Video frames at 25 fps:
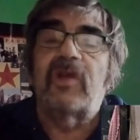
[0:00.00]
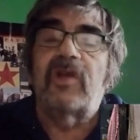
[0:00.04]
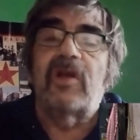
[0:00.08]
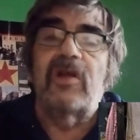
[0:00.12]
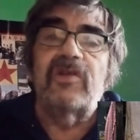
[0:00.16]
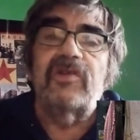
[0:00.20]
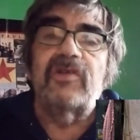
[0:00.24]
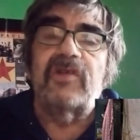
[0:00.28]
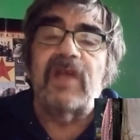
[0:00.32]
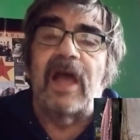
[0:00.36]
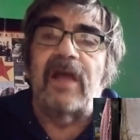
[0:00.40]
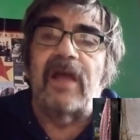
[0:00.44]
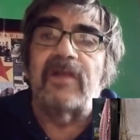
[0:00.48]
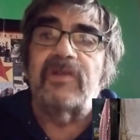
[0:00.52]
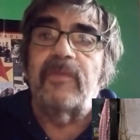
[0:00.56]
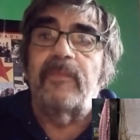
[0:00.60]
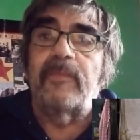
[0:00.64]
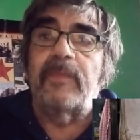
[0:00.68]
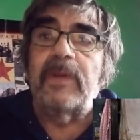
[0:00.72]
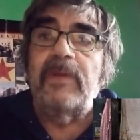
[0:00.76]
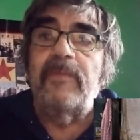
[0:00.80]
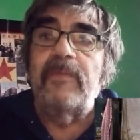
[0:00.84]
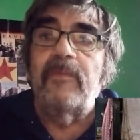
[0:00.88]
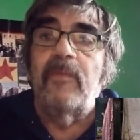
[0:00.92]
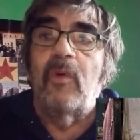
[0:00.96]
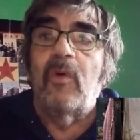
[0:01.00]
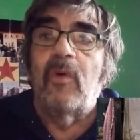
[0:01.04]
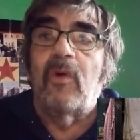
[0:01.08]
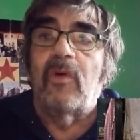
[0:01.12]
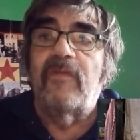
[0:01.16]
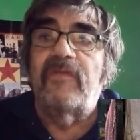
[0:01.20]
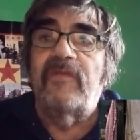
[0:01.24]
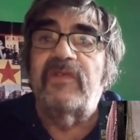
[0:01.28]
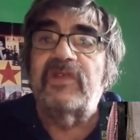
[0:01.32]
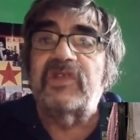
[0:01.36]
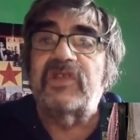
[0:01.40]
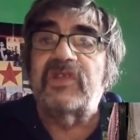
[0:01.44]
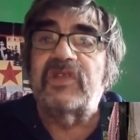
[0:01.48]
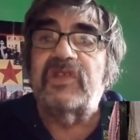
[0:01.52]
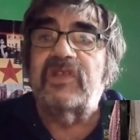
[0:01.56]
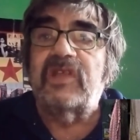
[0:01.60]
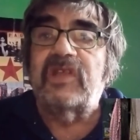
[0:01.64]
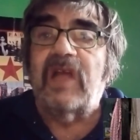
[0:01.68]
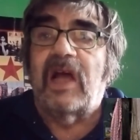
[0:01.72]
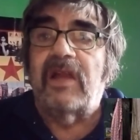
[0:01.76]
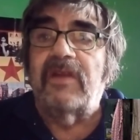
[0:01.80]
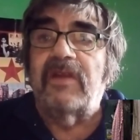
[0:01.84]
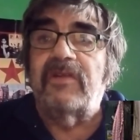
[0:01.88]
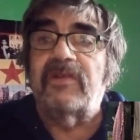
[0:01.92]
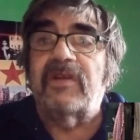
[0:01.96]
turns out to be more of a
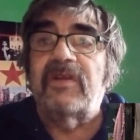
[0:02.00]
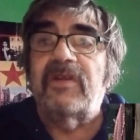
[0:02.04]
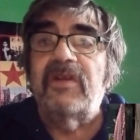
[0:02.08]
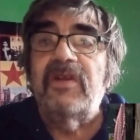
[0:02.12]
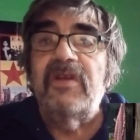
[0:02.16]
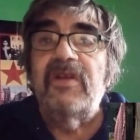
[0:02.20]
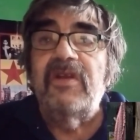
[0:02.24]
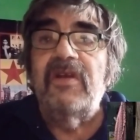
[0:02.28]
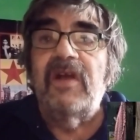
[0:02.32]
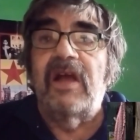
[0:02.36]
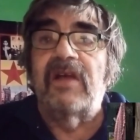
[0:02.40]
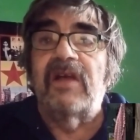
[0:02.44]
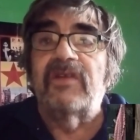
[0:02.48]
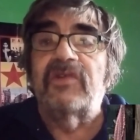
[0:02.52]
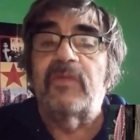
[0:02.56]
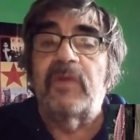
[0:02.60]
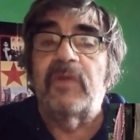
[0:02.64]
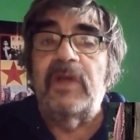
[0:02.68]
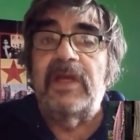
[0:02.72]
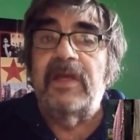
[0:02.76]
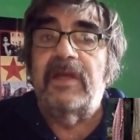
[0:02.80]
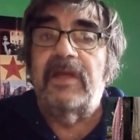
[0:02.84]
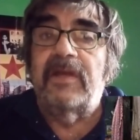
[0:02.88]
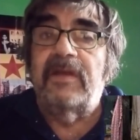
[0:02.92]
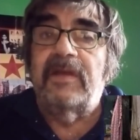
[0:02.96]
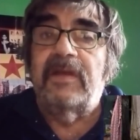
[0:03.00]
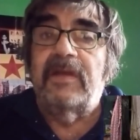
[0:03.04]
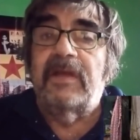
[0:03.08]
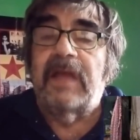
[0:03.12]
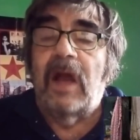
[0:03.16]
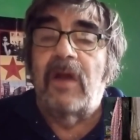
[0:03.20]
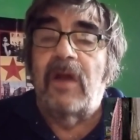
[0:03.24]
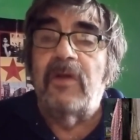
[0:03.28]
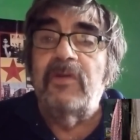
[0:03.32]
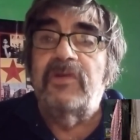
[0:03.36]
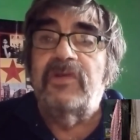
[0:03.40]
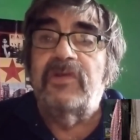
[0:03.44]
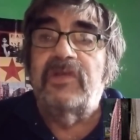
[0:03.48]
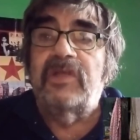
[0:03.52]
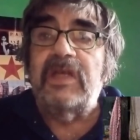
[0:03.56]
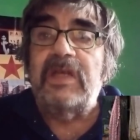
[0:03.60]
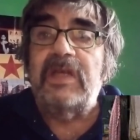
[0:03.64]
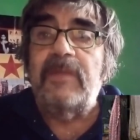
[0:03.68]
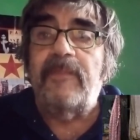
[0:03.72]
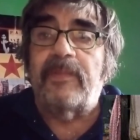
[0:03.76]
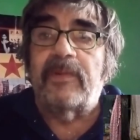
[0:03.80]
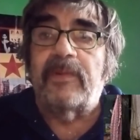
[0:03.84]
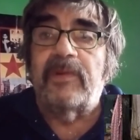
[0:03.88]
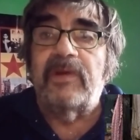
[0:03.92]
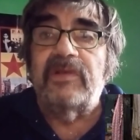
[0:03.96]
stunt as we go
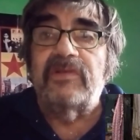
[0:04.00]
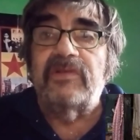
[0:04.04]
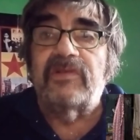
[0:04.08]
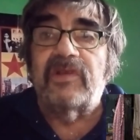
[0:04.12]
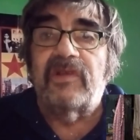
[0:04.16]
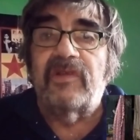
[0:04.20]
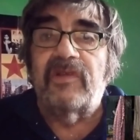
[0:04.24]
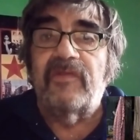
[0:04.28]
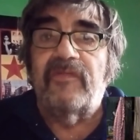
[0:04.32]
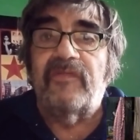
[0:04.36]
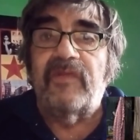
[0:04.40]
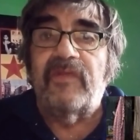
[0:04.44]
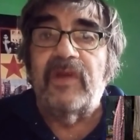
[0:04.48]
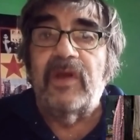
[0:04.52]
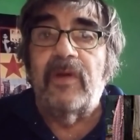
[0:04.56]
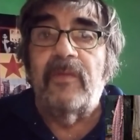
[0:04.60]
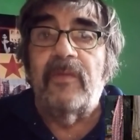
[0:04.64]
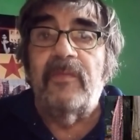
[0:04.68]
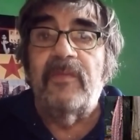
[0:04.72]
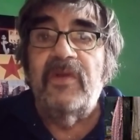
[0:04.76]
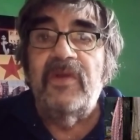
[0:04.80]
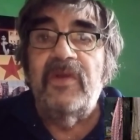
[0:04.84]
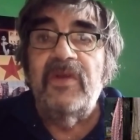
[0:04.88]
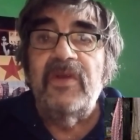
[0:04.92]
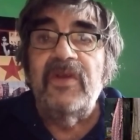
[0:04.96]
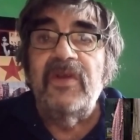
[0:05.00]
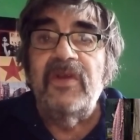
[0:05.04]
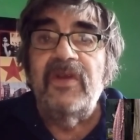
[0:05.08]
deeper into the film.